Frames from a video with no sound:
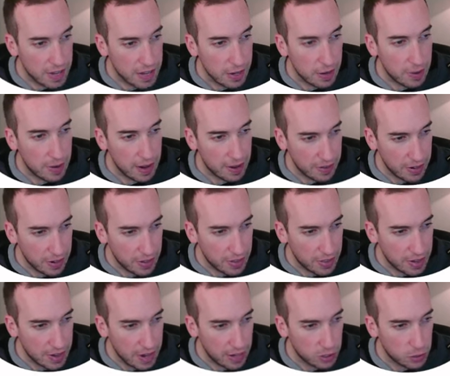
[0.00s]
then you go down here
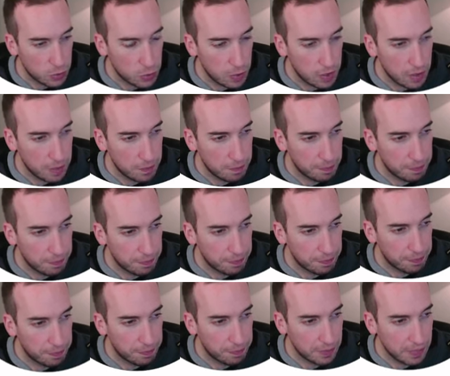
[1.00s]
to the next one.
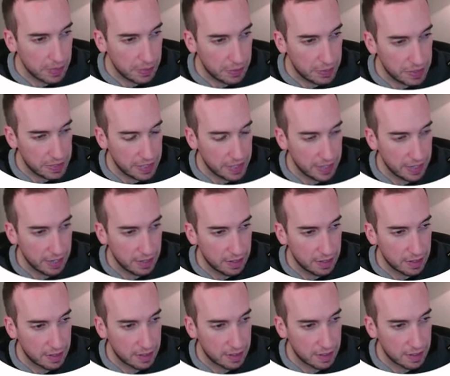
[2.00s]
You can
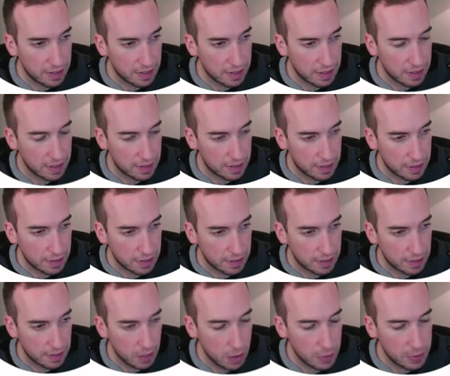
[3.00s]
see
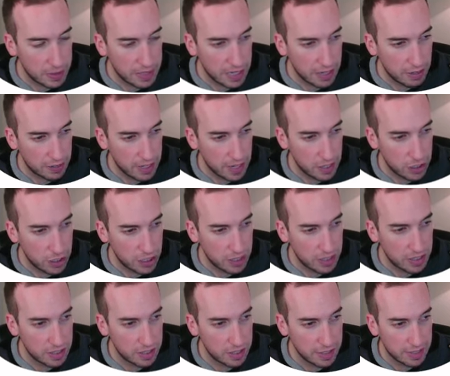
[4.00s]
lowest candle
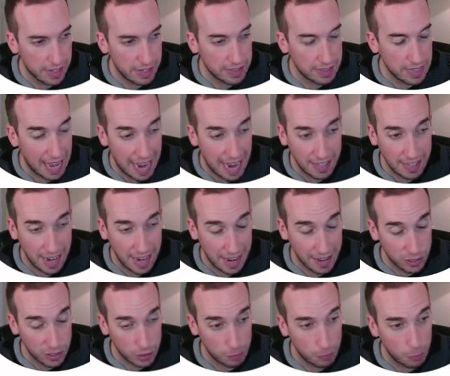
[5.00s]
touches. These act
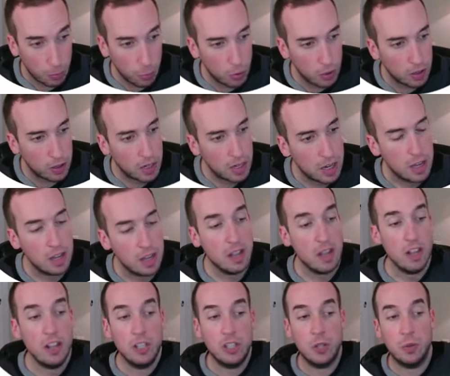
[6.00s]
as support.
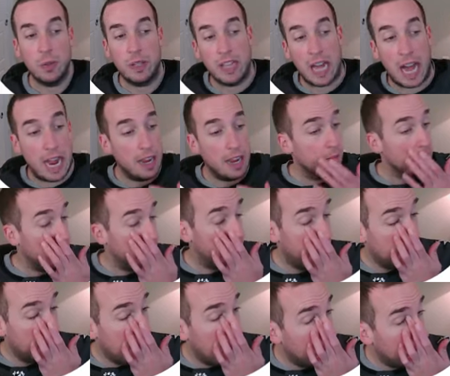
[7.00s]
So I'm
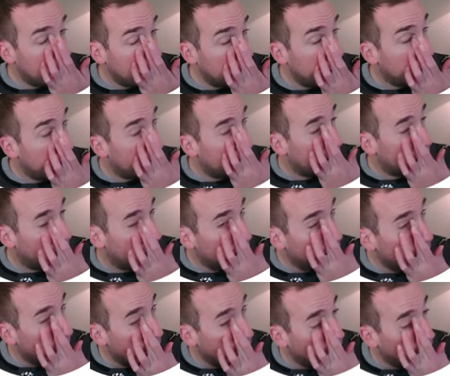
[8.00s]
very, I feel very
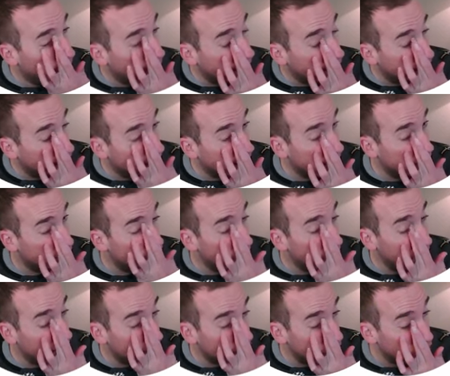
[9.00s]
comfortable with these
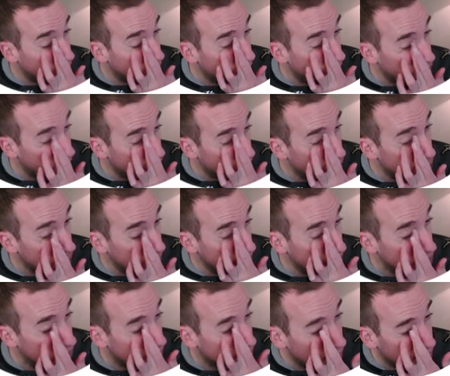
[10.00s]
Fibonacci
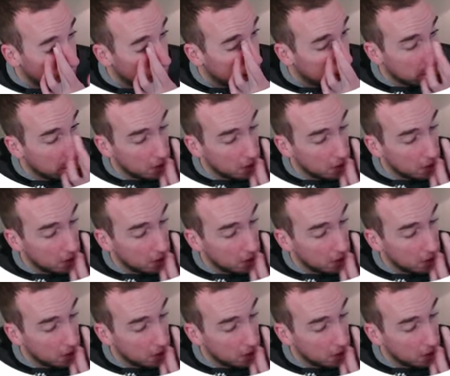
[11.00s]
retracements.